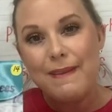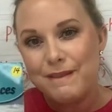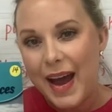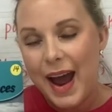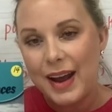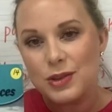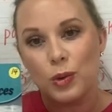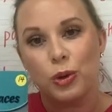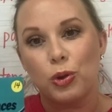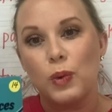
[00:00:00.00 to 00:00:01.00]
facts or
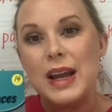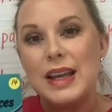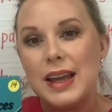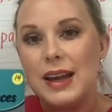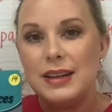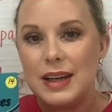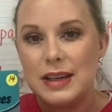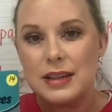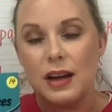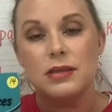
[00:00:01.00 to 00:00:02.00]
3 key
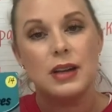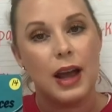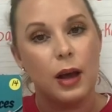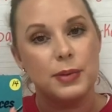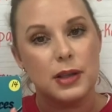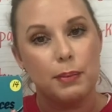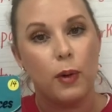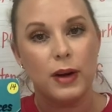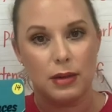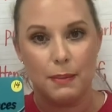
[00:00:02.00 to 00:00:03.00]
details to help
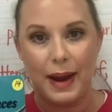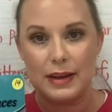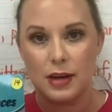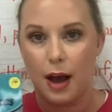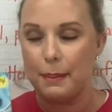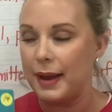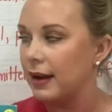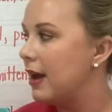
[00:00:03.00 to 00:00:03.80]
support the main topic.